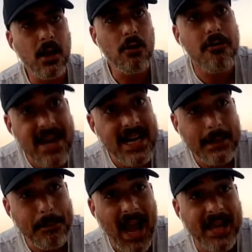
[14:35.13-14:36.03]

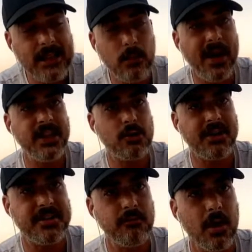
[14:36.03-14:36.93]
Really bad, he went in
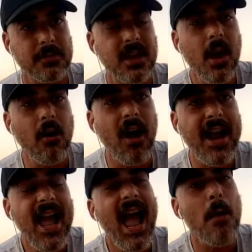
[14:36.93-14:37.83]
dressing rooms, all
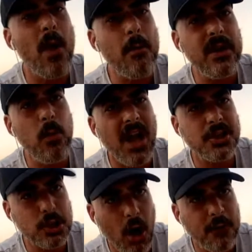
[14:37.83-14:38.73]
right? And when we
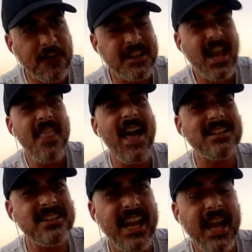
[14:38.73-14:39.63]
won trophies,
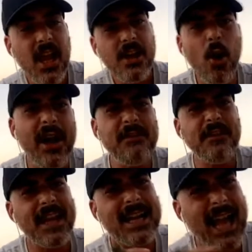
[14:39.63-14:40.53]
that's it. Not
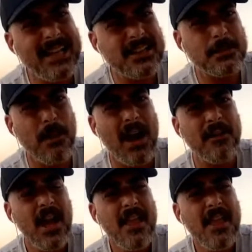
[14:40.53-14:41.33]
even the Glazers, bruv.